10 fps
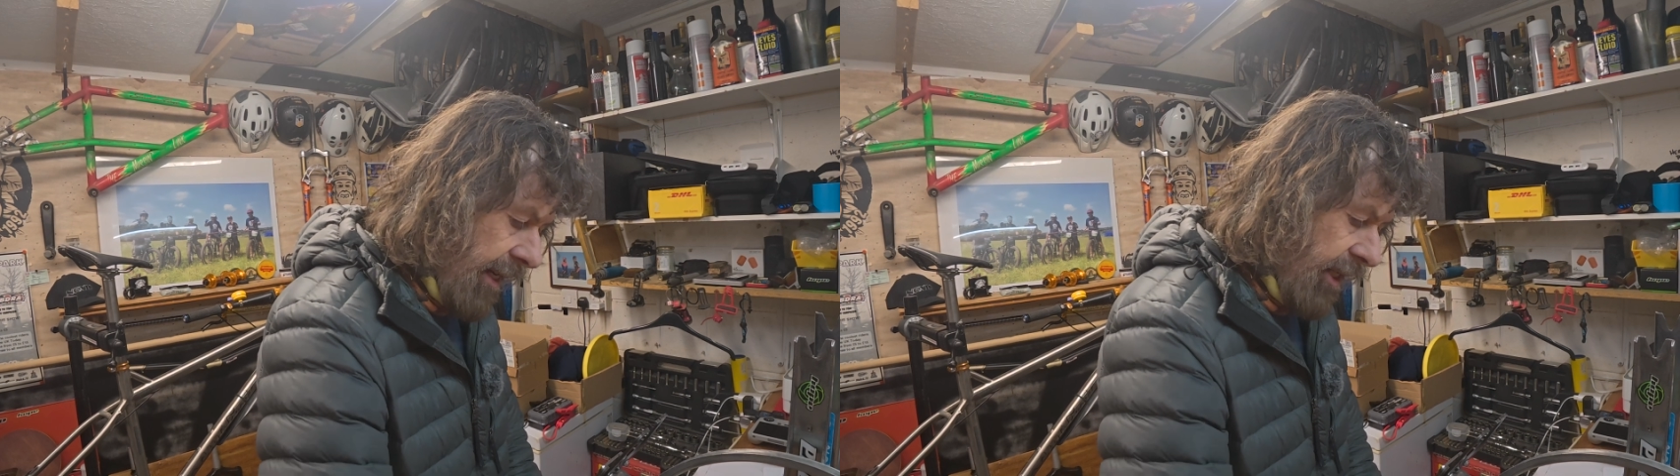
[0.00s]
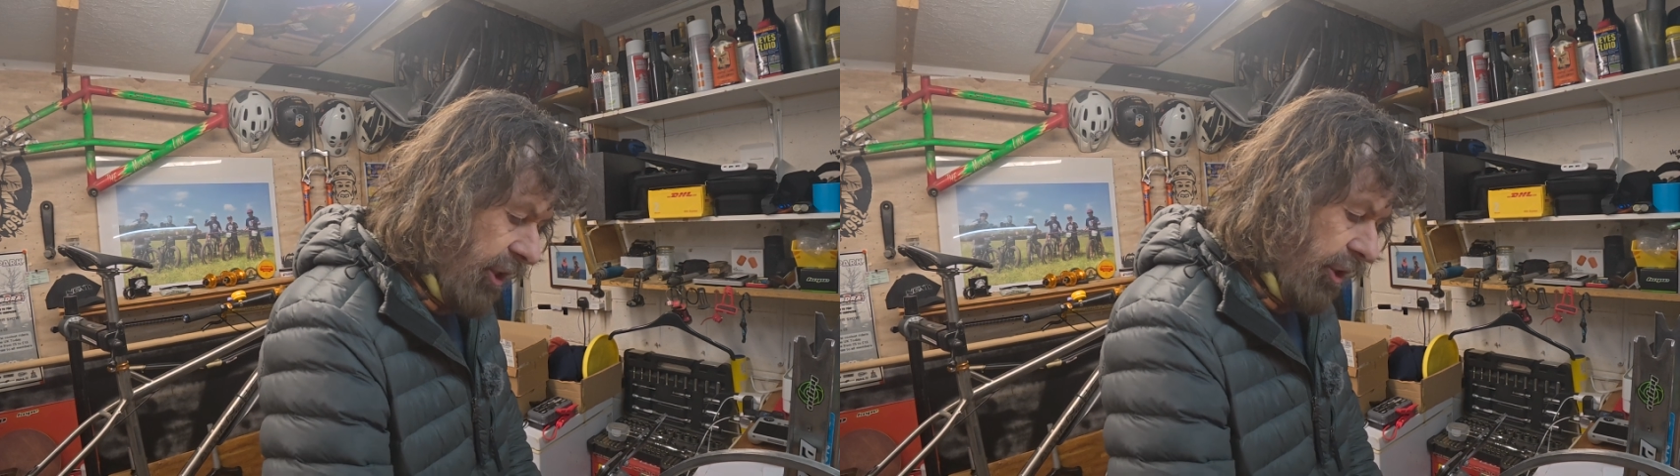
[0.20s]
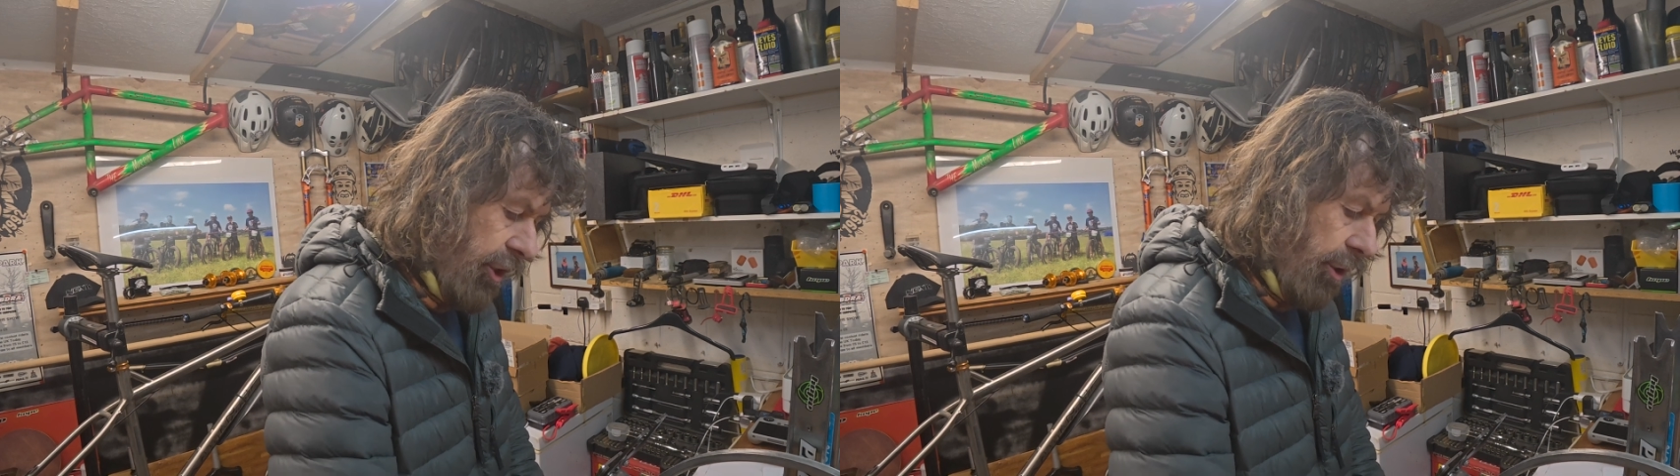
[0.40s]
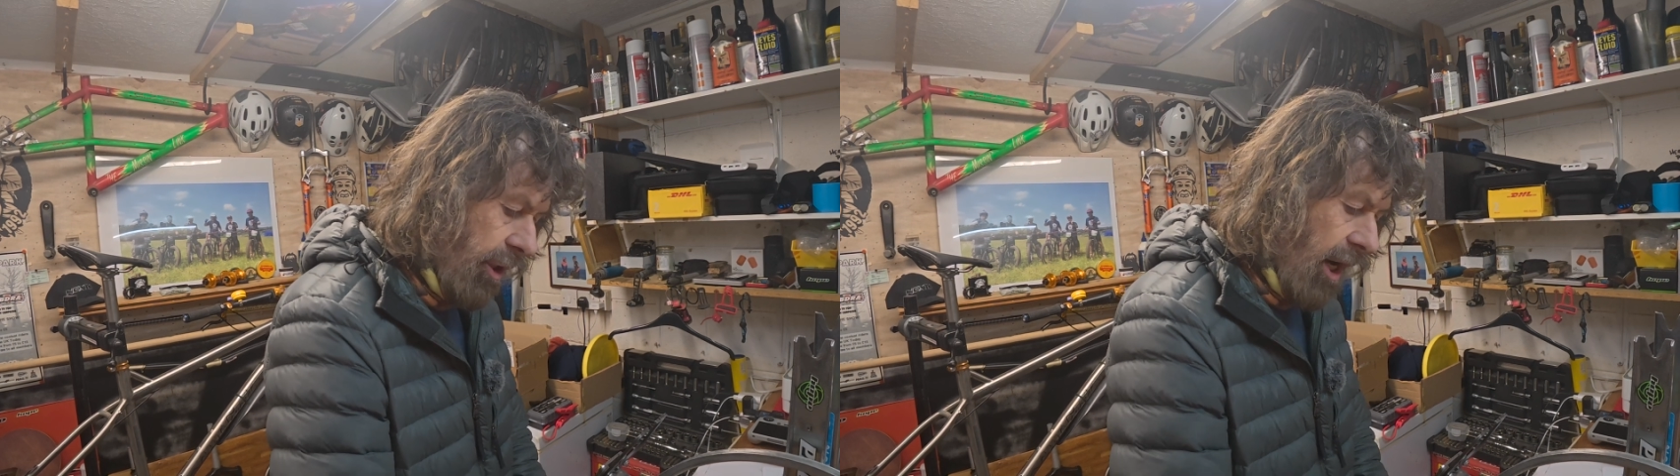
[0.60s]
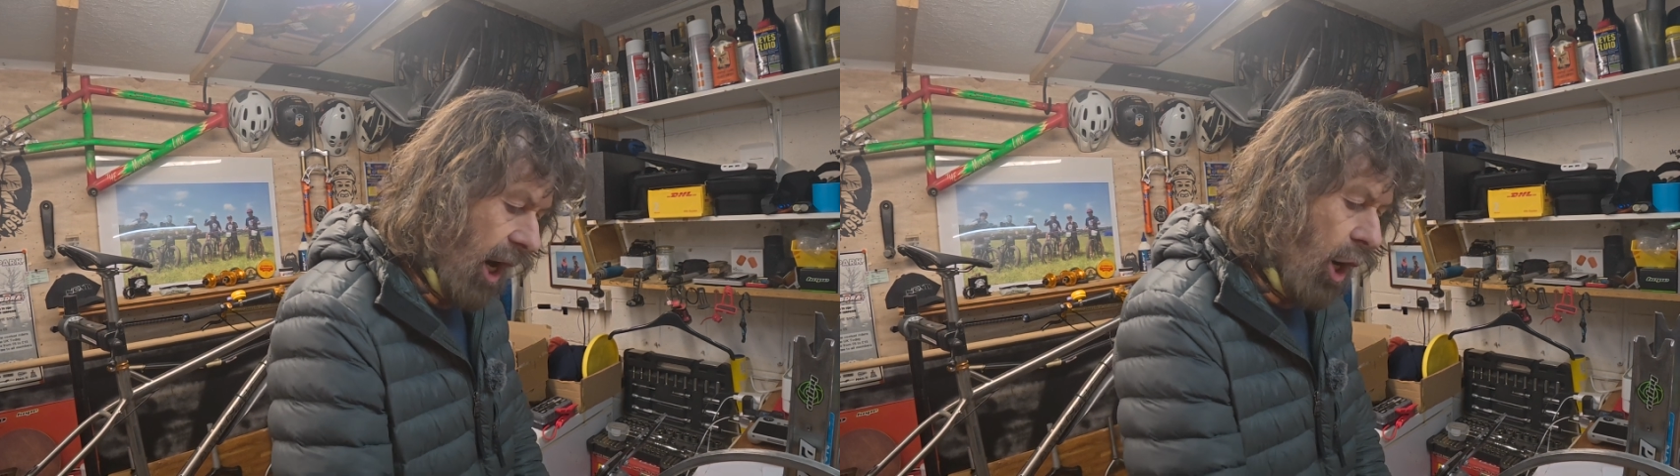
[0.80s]
It's just you
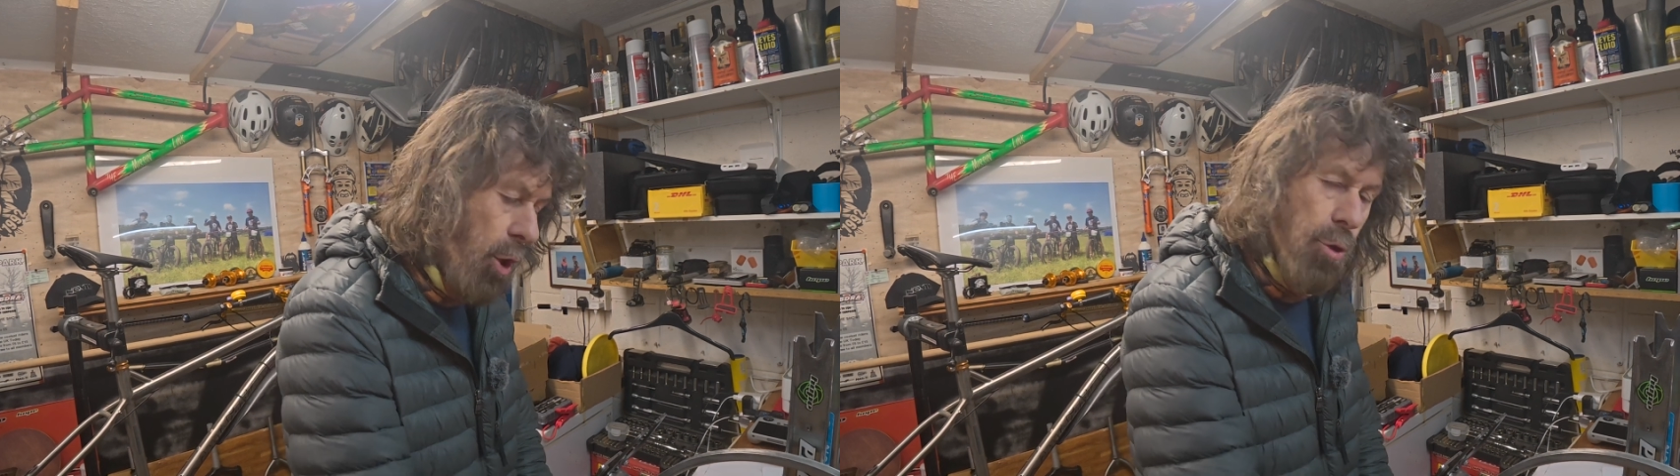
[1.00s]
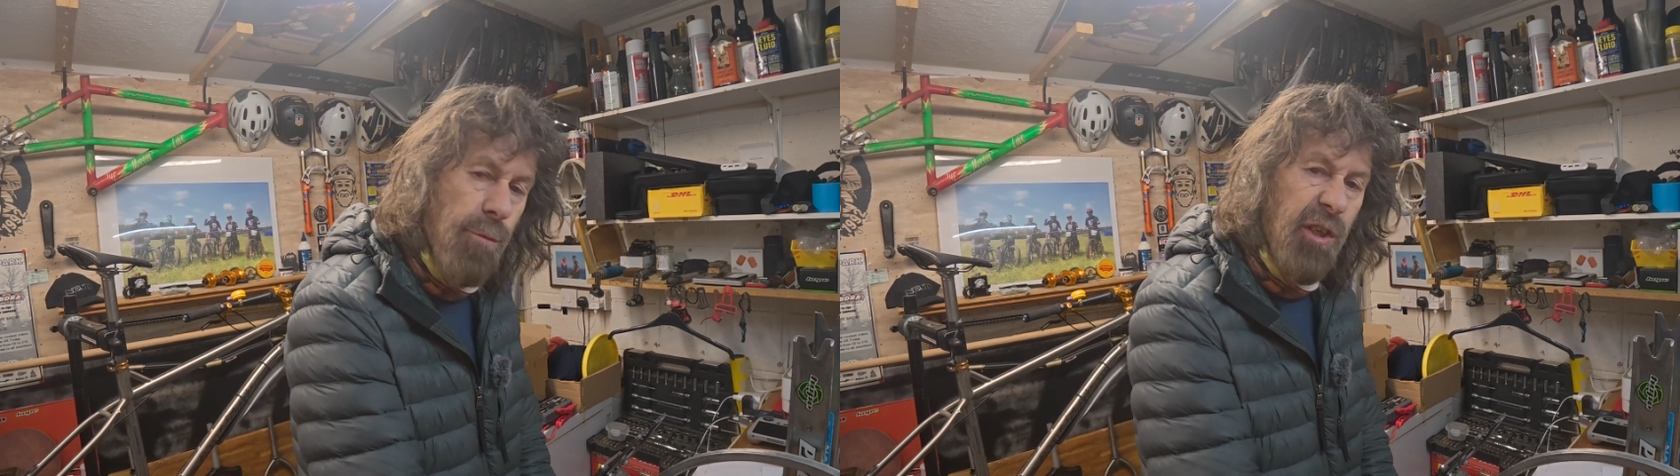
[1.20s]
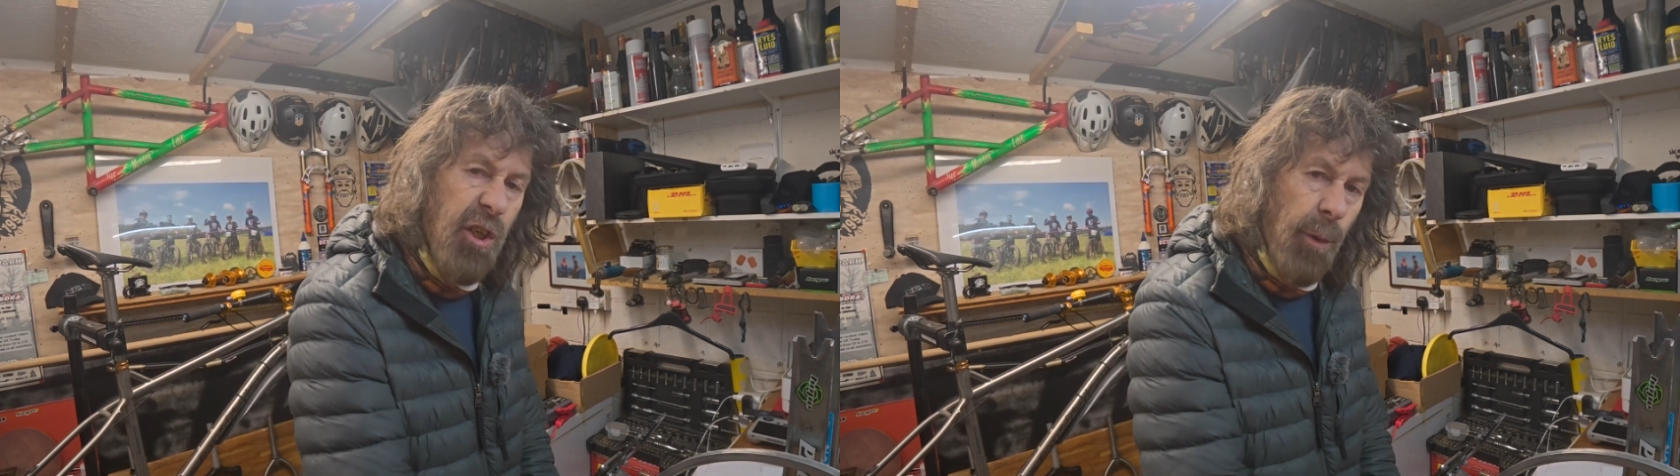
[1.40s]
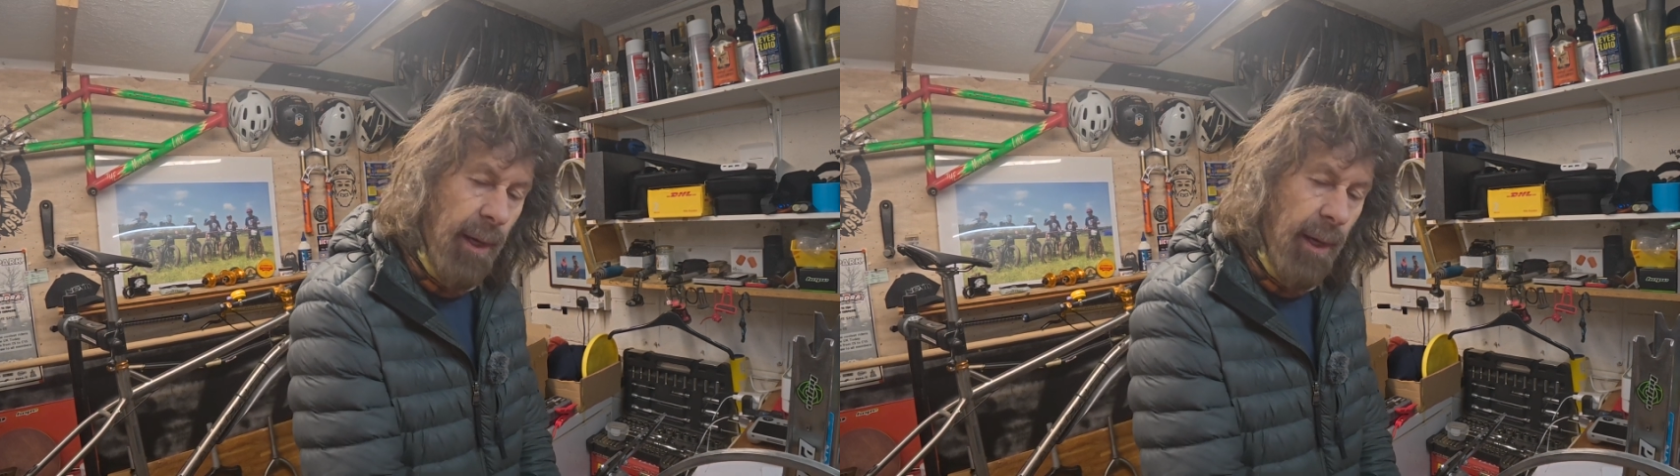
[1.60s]
can overdo